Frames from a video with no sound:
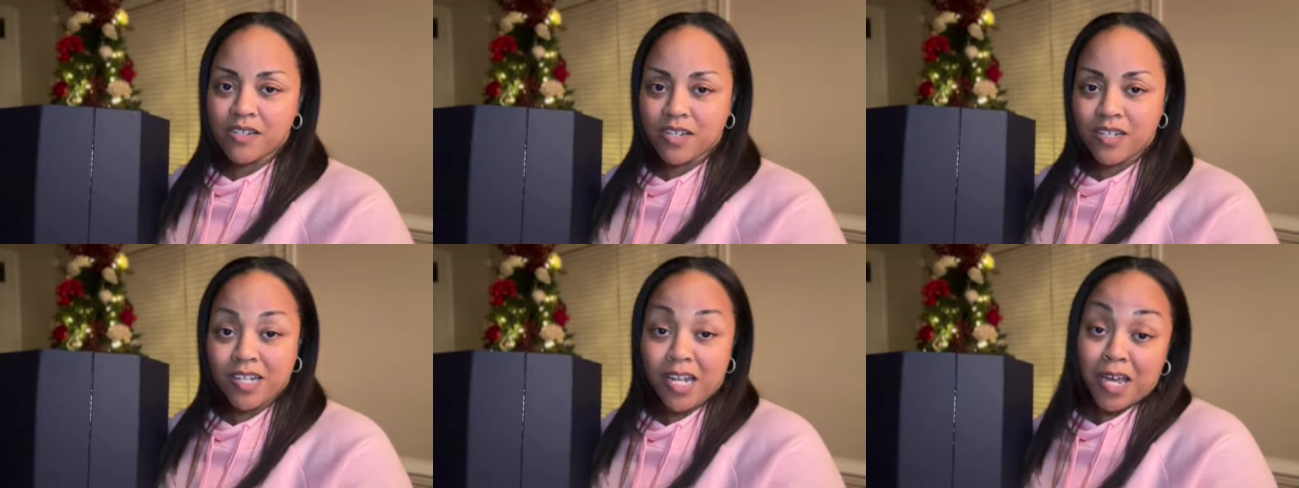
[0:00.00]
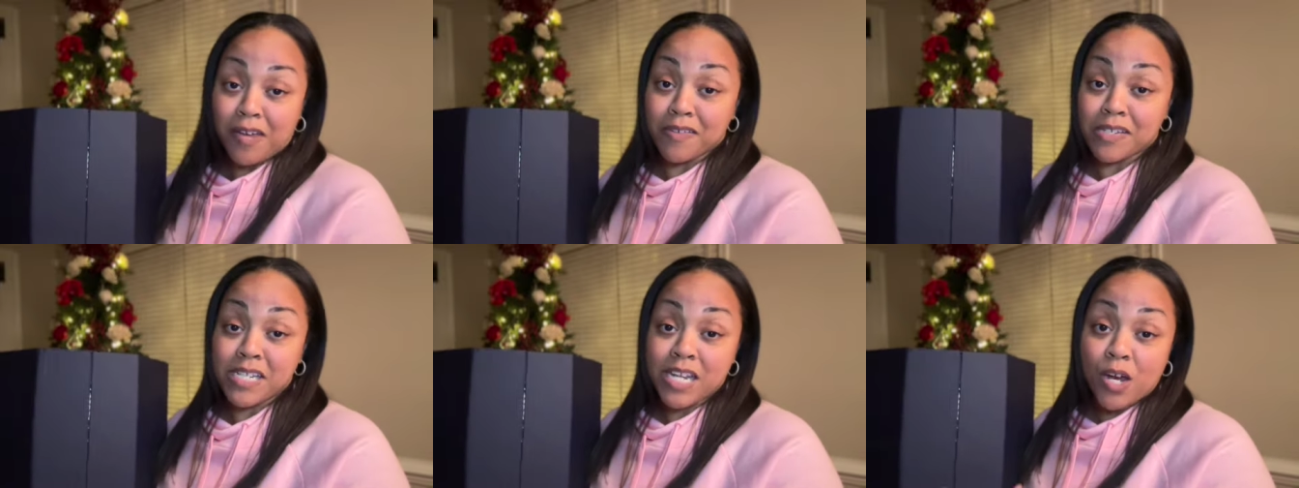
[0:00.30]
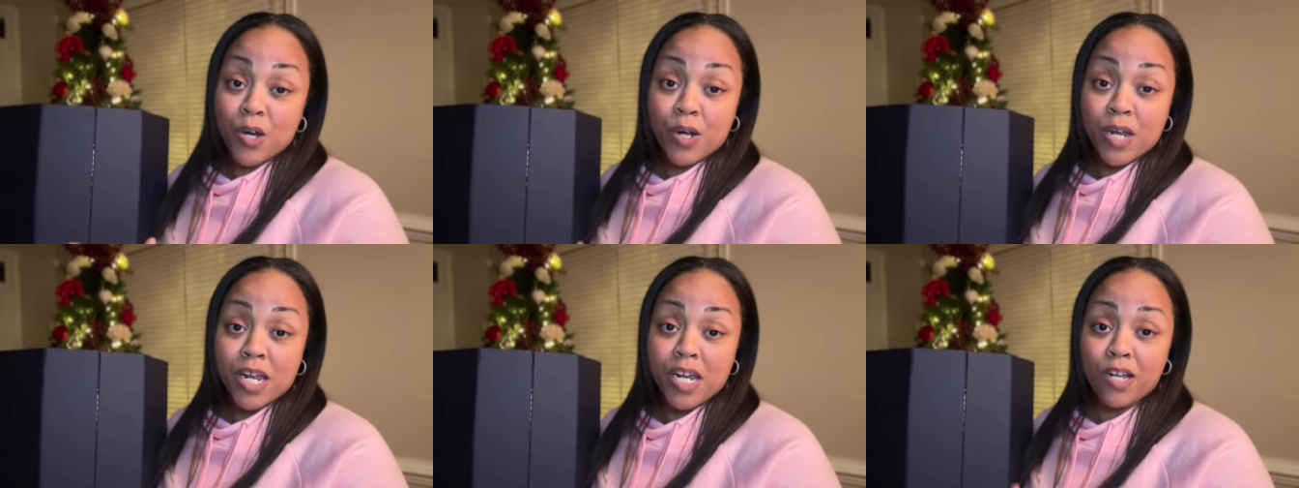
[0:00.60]

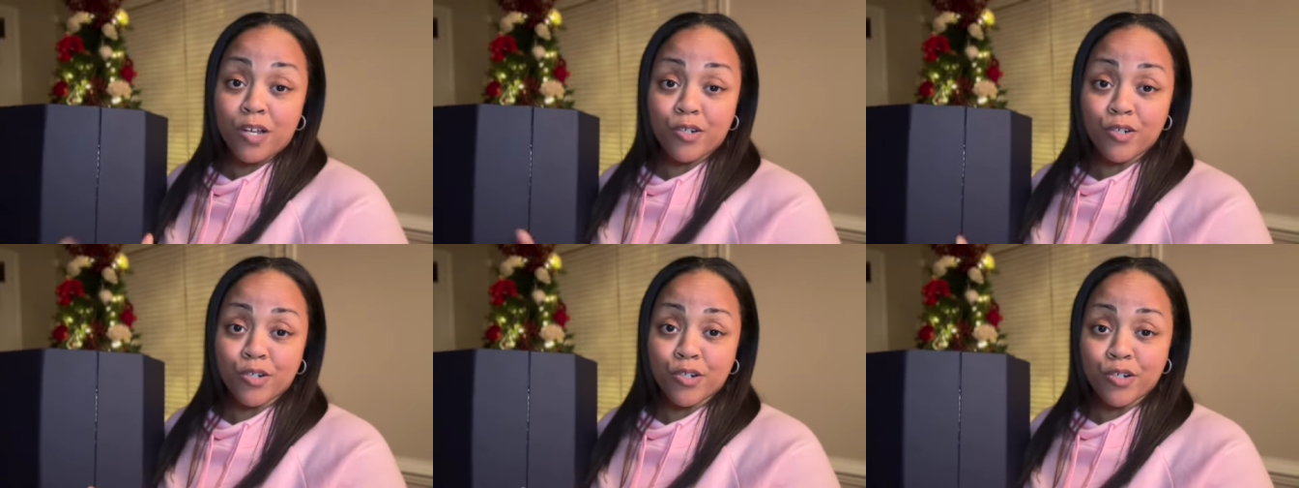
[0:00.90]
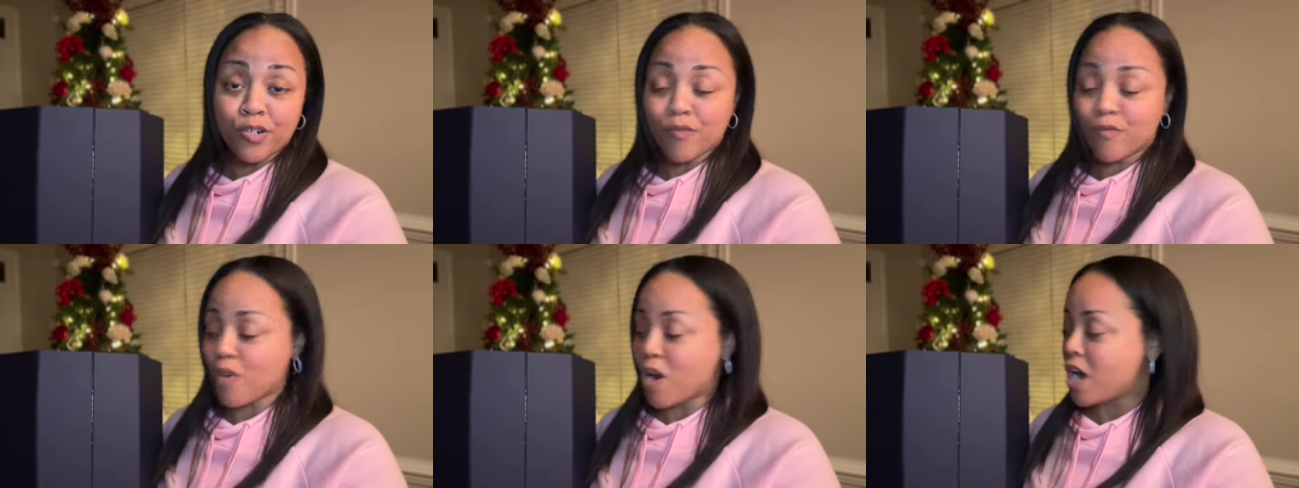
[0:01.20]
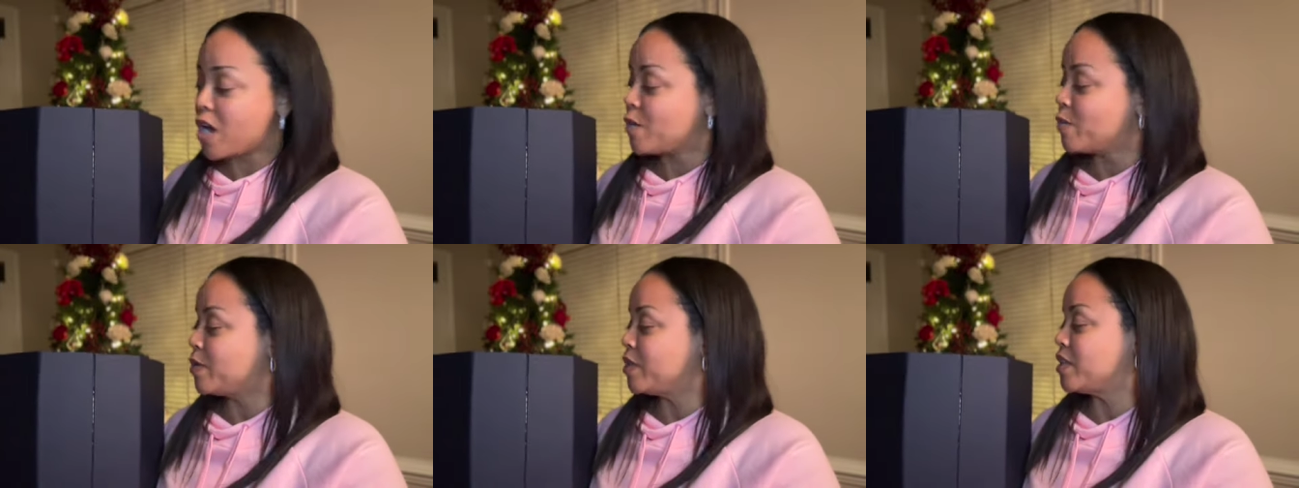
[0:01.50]
lifestyle calendar to
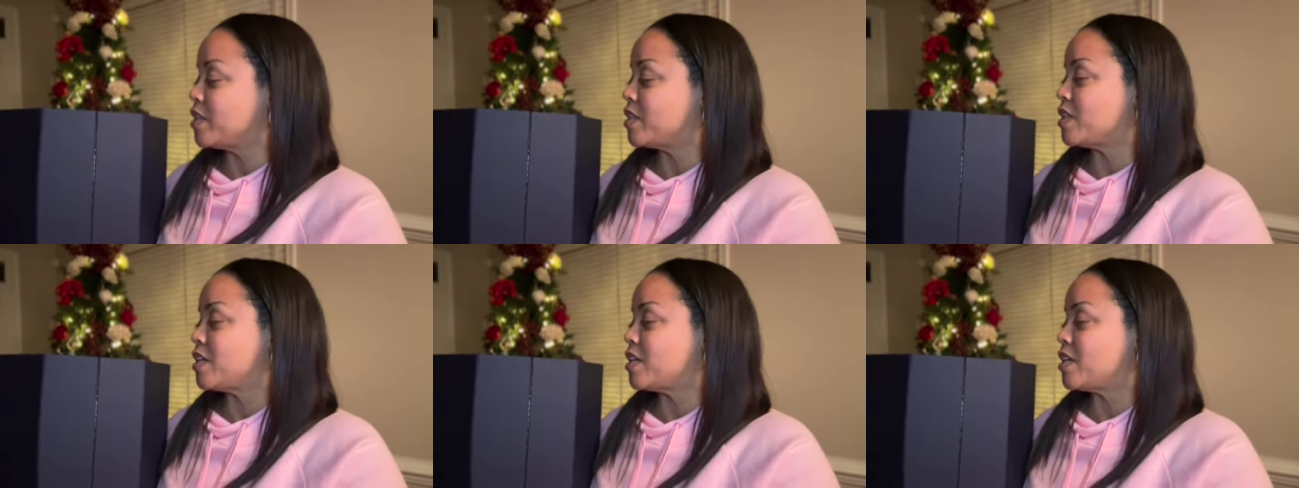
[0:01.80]
rock with.